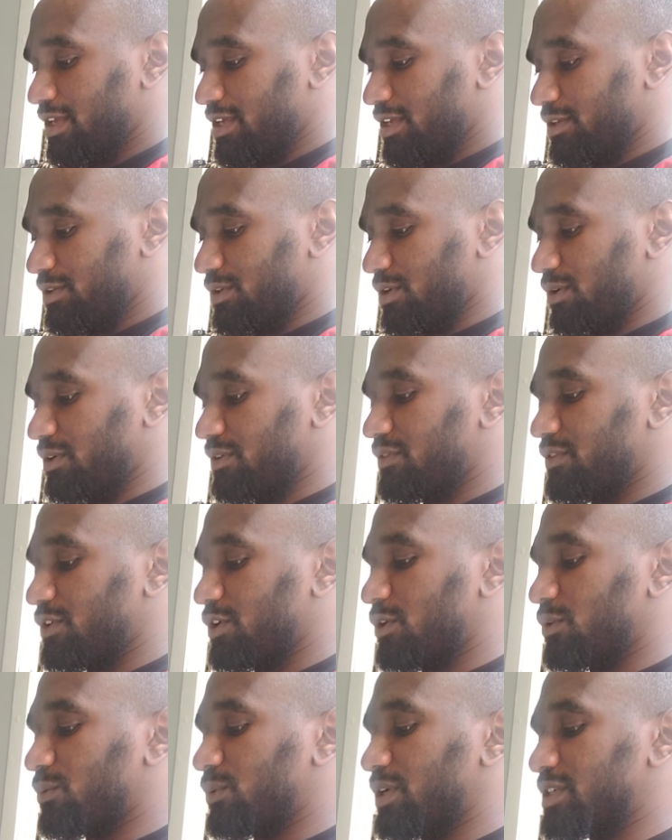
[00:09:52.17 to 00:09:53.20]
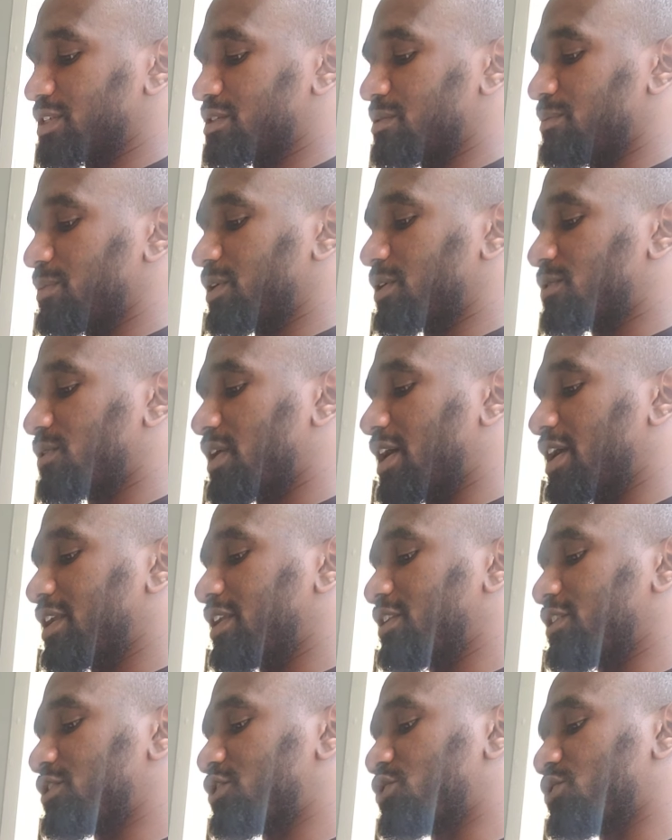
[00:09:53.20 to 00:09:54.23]
You know, even though wisdom and crying
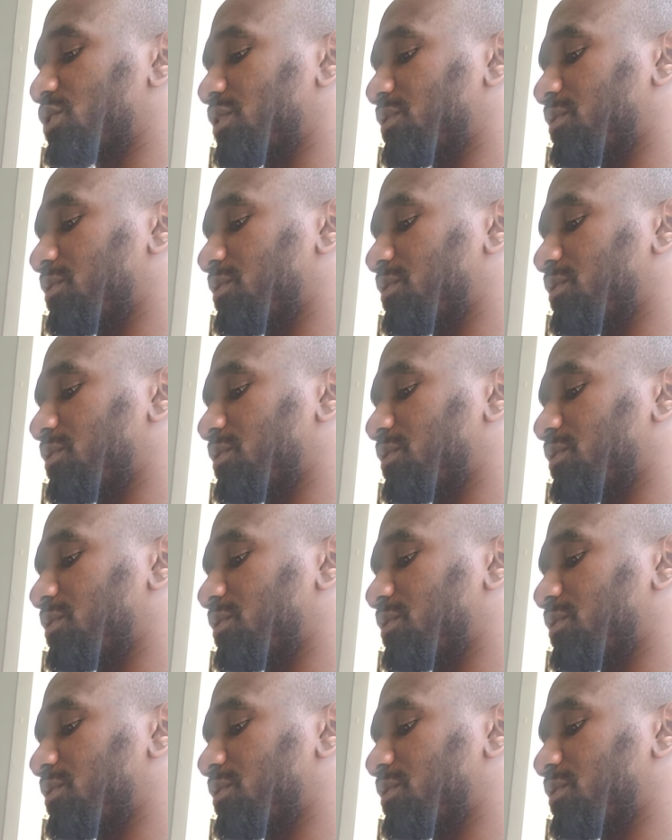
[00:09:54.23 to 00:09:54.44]
in the street,